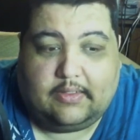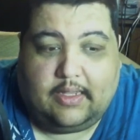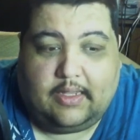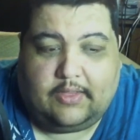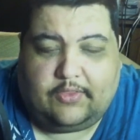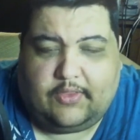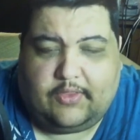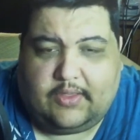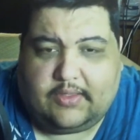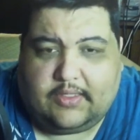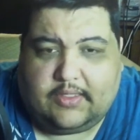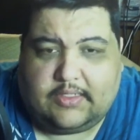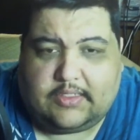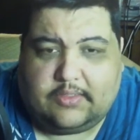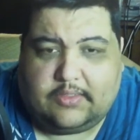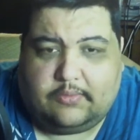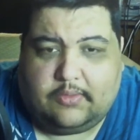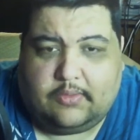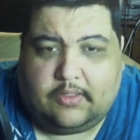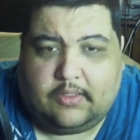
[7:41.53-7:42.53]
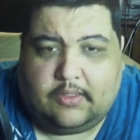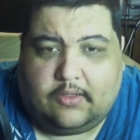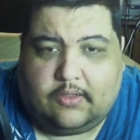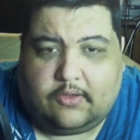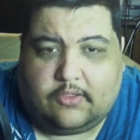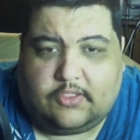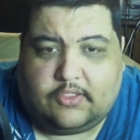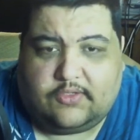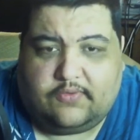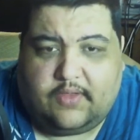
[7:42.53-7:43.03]
I think that's a
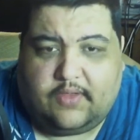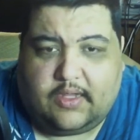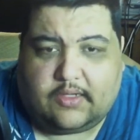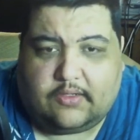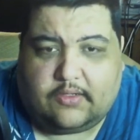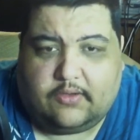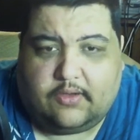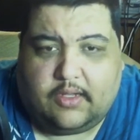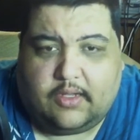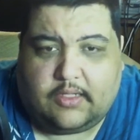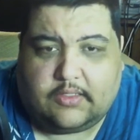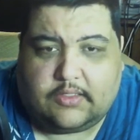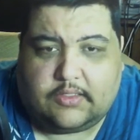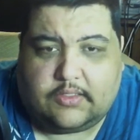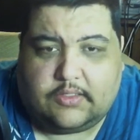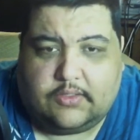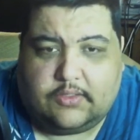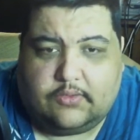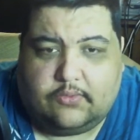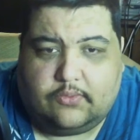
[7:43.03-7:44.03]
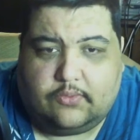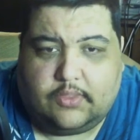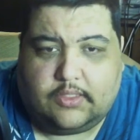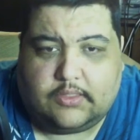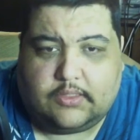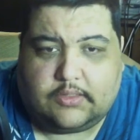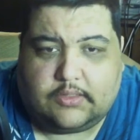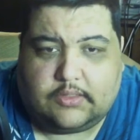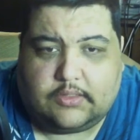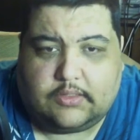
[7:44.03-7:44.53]
large factor as to
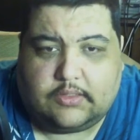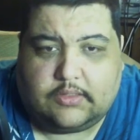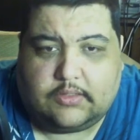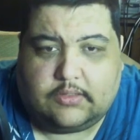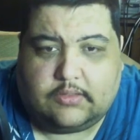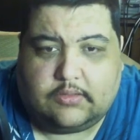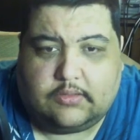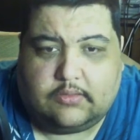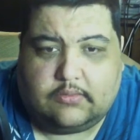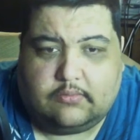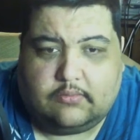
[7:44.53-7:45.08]
what's